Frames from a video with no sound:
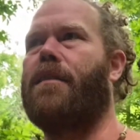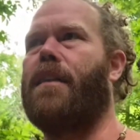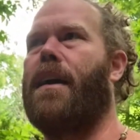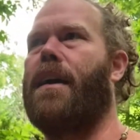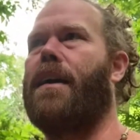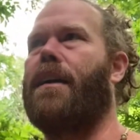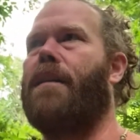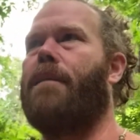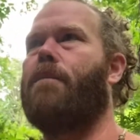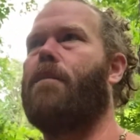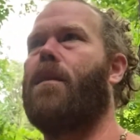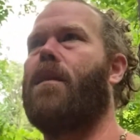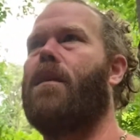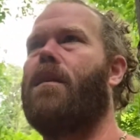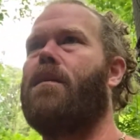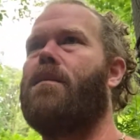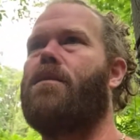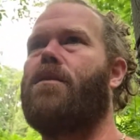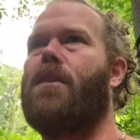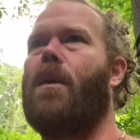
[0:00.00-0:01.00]
like
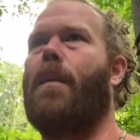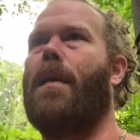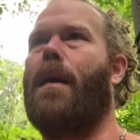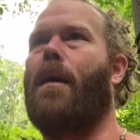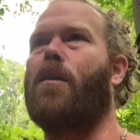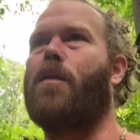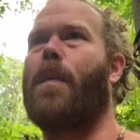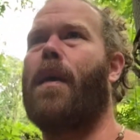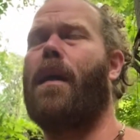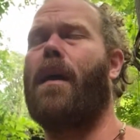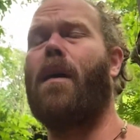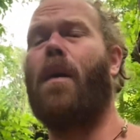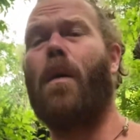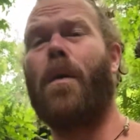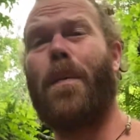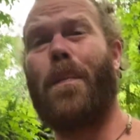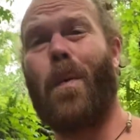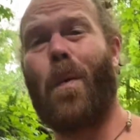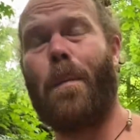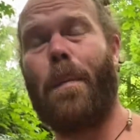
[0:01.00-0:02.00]
someone else being like, oh,
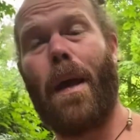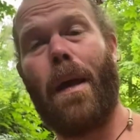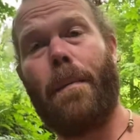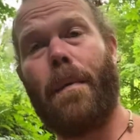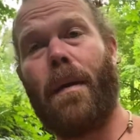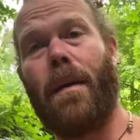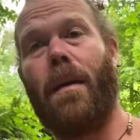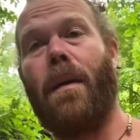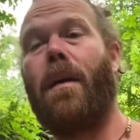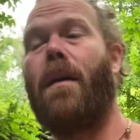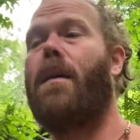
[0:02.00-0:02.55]
you poor baby.